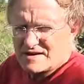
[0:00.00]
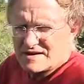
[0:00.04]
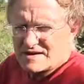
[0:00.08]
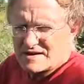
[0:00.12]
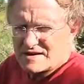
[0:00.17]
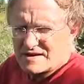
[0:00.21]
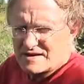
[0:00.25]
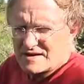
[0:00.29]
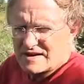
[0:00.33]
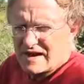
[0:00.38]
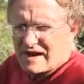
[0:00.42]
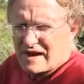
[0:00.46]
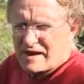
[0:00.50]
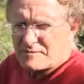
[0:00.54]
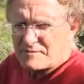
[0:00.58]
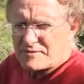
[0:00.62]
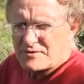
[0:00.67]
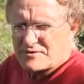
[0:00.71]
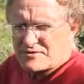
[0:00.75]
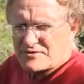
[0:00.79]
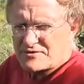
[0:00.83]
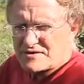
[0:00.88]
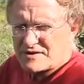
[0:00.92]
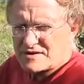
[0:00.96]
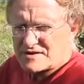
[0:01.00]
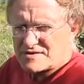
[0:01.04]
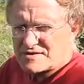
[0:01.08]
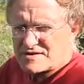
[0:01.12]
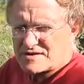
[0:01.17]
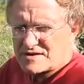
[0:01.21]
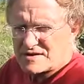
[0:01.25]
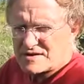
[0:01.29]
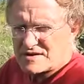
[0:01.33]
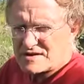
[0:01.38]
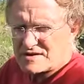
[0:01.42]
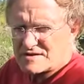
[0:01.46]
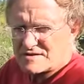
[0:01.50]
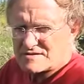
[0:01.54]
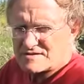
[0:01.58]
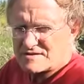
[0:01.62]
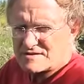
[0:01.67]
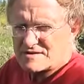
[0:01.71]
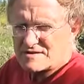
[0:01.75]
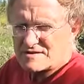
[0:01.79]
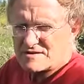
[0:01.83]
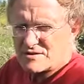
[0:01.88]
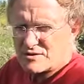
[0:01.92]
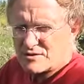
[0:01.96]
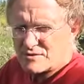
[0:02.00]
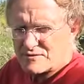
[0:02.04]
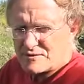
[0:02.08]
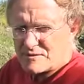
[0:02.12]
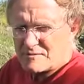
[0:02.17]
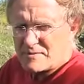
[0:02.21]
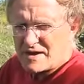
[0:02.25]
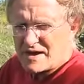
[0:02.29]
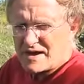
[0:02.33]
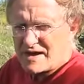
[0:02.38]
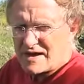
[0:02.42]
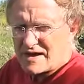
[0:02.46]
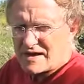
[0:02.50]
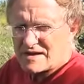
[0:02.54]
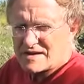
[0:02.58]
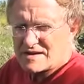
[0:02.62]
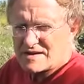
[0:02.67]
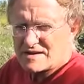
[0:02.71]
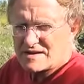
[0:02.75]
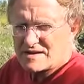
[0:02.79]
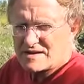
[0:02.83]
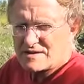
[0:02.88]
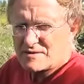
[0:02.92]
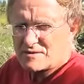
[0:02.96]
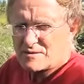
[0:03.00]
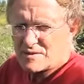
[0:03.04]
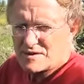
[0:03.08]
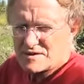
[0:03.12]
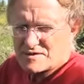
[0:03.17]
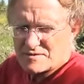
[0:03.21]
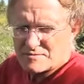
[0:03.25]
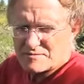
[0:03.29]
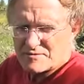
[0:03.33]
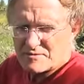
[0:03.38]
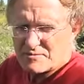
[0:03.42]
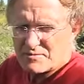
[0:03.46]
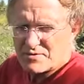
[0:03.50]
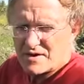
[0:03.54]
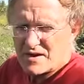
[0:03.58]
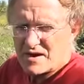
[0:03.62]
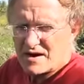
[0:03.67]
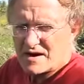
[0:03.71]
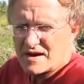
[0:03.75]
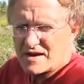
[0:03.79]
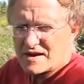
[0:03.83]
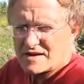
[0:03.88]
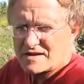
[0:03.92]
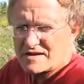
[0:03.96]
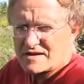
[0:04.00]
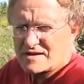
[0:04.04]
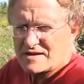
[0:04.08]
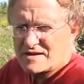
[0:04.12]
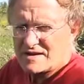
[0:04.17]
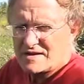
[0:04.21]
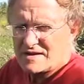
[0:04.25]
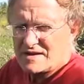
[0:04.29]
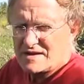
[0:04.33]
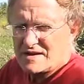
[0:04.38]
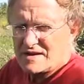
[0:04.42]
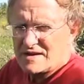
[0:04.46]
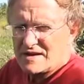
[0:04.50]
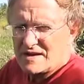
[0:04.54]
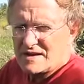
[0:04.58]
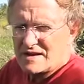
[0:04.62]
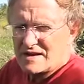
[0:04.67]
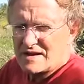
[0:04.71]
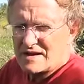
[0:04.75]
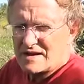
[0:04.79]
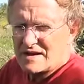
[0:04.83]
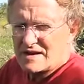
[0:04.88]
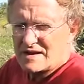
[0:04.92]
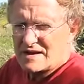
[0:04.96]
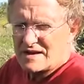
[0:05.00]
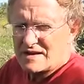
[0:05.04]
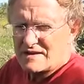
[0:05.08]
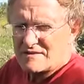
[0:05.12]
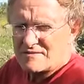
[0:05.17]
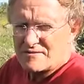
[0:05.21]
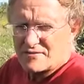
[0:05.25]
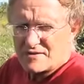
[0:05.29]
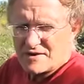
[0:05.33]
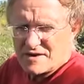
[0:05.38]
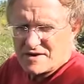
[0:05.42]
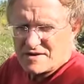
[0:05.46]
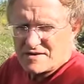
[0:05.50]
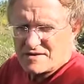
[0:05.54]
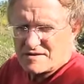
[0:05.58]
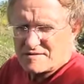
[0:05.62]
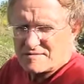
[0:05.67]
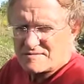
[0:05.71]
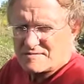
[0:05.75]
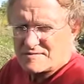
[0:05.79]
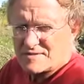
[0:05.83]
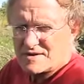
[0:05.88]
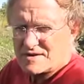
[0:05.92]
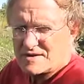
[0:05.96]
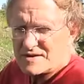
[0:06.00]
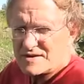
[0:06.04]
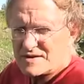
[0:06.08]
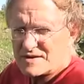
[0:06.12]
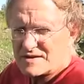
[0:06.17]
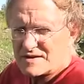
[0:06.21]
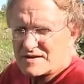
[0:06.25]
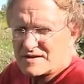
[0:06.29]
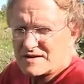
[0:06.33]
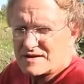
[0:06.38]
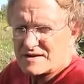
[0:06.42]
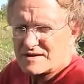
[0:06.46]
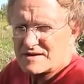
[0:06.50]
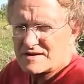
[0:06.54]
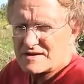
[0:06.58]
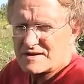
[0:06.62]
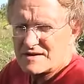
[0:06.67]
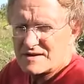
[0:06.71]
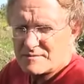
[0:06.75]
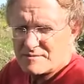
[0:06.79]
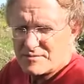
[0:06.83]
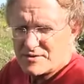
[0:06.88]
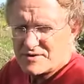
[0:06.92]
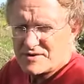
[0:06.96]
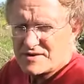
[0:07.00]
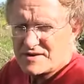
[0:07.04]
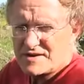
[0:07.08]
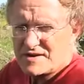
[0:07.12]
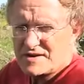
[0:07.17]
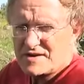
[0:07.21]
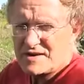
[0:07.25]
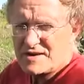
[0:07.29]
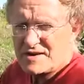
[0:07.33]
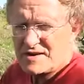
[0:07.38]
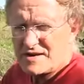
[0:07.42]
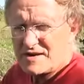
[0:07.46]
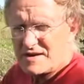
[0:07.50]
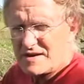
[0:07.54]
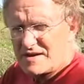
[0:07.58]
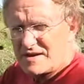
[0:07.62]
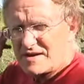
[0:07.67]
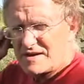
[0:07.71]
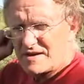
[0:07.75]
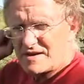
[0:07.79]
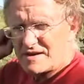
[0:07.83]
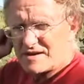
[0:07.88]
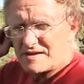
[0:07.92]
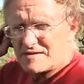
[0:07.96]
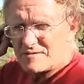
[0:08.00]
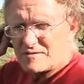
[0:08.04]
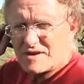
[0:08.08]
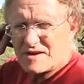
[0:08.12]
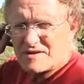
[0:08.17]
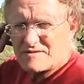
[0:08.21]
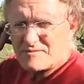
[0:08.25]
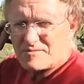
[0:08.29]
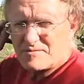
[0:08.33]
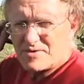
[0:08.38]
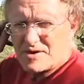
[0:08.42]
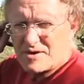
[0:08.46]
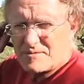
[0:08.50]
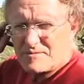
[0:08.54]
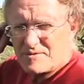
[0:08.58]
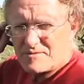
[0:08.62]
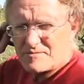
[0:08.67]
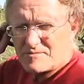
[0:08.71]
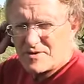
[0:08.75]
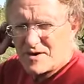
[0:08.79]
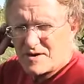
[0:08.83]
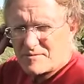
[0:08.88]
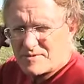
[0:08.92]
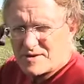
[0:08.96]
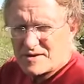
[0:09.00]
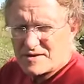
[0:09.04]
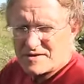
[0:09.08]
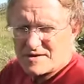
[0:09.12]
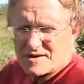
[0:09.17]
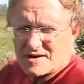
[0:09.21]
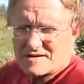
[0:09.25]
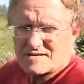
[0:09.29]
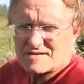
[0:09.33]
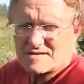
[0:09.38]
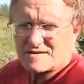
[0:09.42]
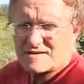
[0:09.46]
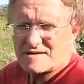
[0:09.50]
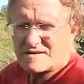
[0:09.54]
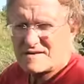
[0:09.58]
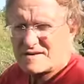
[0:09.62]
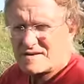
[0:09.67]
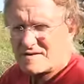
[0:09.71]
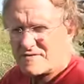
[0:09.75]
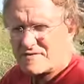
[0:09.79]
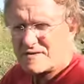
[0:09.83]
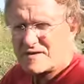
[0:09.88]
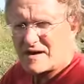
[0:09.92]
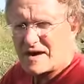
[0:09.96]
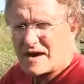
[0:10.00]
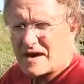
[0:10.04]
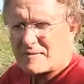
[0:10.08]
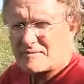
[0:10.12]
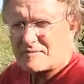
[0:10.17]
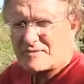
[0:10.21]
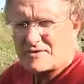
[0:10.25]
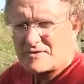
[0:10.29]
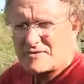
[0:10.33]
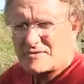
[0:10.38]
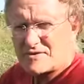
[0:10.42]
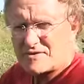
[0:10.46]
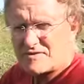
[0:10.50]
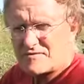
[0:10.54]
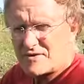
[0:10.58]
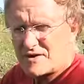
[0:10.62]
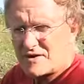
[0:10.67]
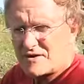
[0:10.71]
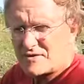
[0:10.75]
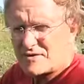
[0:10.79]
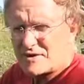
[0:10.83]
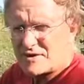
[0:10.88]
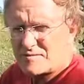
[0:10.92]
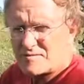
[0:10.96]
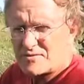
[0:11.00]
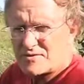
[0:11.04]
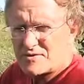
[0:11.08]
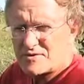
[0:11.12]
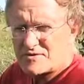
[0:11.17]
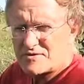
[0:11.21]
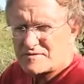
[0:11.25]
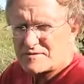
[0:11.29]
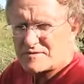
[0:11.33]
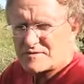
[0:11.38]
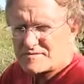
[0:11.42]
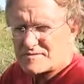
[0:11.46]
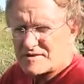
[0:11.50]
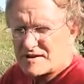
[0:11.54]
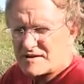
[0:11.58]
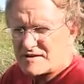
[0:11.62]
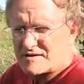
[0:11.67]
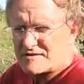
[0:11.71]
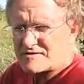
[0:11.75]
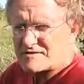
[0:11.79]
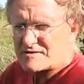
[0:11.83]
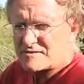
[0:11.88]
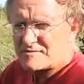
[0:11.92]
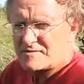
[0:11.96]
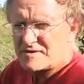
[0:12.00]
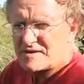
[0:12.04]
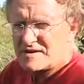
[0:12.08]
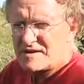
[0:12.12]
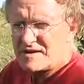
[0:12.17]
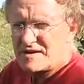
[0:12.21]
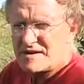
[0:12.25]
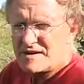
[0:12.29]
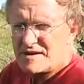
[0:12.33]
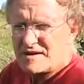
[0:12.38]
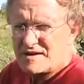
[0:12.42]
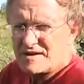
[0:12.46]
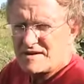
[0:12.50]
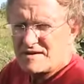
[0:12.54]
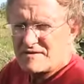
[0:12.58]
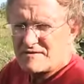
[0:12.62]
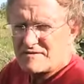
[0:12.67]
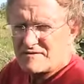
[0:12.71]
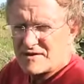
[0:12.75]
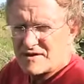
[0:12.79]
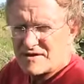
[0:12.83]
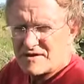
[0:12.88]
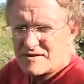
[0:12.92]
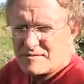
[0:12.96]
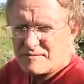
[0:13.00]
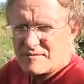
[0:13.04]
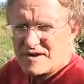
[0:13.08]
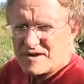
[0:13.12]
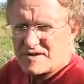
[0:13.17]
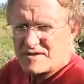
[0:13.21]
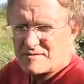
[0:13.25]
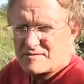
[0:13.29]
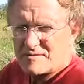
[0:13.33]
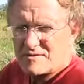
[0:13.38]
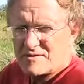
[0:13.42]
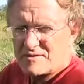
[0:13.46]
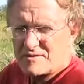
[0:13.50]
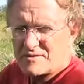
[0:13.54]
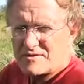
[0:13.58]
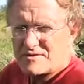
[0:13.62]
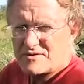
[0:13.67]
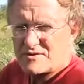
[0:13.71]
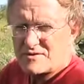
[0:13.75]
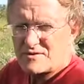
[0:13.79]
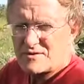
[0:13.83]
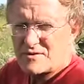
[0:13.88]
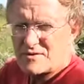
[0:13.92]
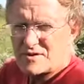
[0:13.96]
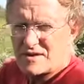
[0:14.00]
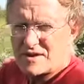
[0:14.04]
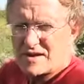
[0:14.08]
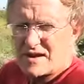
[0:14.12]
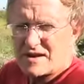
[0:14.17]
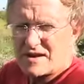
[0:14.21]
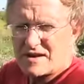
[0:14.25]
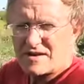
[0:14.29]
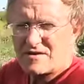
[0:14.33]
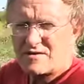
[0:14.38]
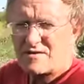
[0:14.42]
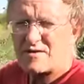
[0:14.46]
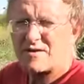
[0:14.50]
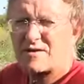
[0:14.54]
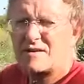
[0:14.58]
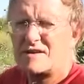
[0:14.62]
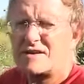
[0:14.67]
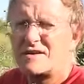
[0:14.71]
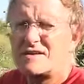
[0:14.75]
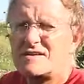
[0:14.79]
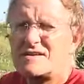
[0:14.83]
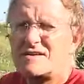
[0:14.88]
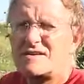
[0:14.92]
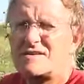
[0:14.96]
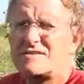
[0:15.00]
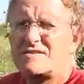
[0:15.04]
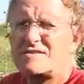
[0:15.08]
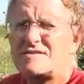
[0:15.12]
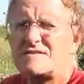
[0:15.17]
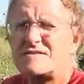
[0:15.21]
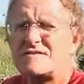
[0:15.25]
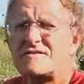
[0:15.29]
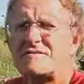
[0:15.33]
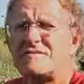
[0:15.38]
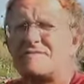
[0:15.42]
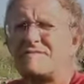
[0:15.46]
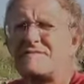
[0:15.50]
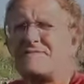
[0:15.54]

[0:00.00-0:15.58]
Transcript: uh, apples such as Nova Mac, Williams Pride, uh, Freedom, Liberty, uh, we have pre- probably a dozen different apples that have already proven themselves to be very amendable to organic growing conditions.